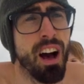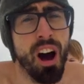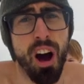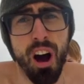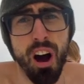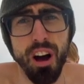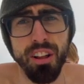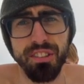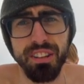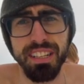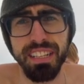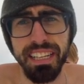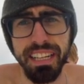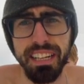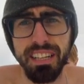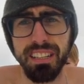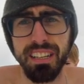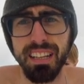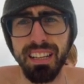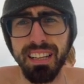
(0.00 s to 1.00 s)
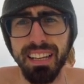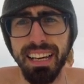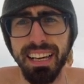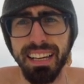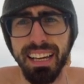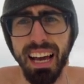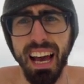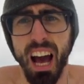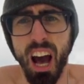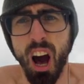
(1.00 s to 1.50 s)
on the Nicola
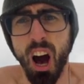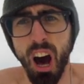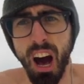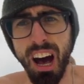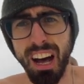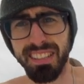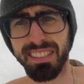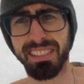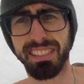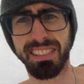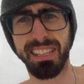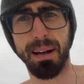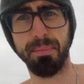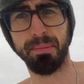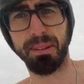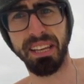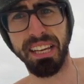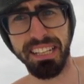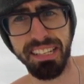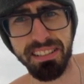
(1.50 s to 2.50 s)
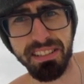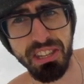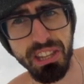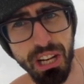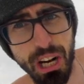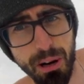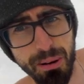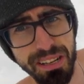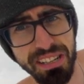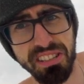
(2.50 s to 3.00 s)
Lake. Oh, some kid is
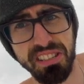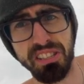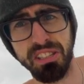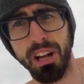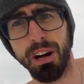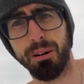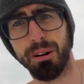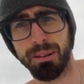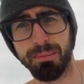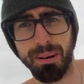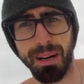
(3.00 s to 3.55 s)
throwing snow on